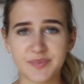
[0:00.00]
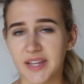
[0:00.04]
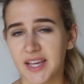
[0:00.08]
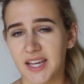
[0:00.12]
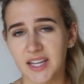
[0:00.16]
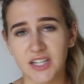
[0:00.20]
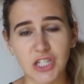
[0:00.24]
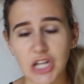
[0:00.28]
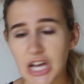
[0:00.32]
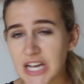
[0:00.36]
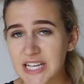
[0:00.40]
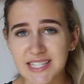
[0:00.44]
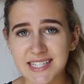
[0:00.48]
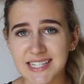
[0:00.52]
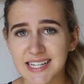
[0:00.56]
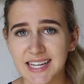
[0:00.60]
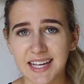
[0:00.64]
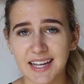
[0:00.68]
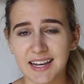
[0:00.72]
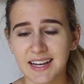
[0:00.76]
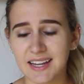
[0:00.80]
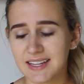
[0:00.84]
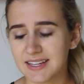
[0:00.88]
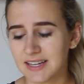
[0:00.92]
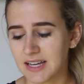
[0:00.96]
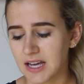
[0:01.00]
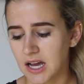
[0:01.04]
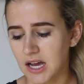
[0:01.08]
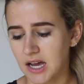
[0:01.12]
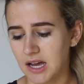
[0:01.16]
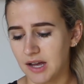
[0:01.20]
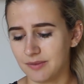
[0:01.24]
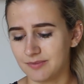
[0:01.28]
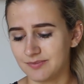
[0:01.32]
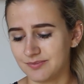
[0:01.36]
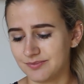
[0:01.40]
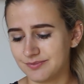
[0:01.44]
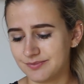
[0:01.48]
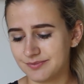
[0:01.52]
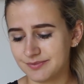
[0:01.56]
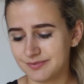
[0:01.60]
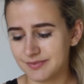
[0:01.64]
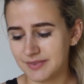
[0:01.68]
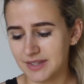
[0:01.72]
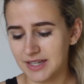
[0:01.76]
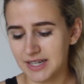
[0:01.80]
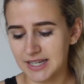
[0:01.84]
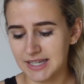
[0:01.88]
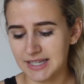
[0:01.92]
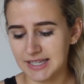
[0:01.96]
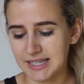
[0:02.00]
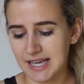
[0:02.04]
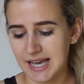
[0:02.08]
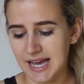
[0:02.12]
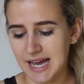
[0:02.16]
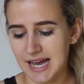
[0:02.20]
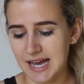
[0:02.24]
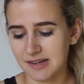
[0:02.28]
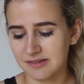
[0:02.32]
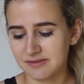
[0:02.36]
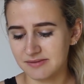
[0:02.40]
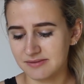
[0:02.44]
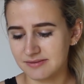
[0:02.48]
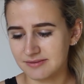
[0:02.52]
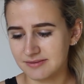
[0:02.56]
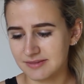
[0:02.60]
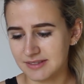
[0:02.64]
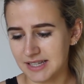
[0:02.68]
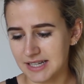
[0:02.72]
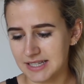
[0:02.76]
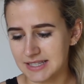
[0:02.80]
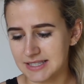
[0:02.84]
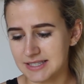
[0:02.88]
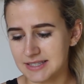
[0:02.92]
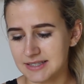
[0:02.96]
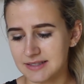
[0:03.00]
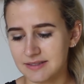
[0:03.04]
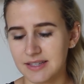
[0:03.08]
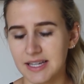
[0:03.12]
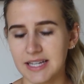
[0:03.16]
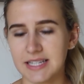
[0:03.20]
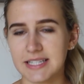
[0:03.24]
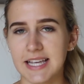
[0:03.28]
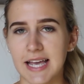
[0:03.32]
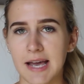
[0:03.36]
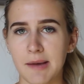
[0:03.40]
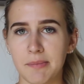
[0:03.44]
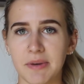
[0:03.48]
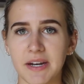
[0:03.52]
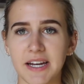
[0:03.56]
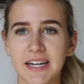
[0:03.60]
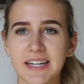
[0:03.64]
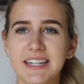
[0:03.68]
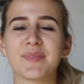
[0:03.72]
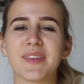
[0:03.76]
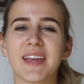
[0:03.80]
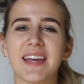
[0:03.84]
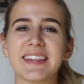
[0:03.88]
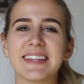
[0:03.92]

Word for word: congested. Um, yeah, that's, that's happening.